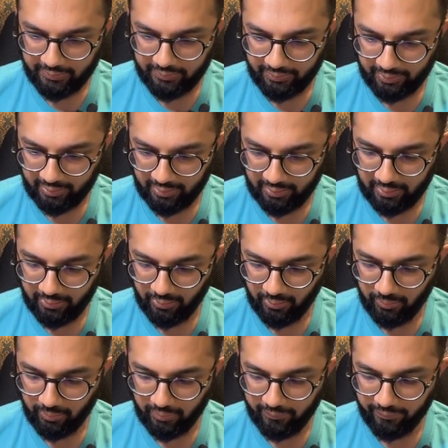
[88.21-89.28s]
3
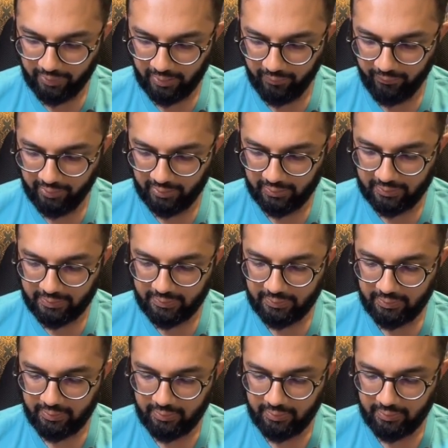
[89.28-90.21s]
over 5x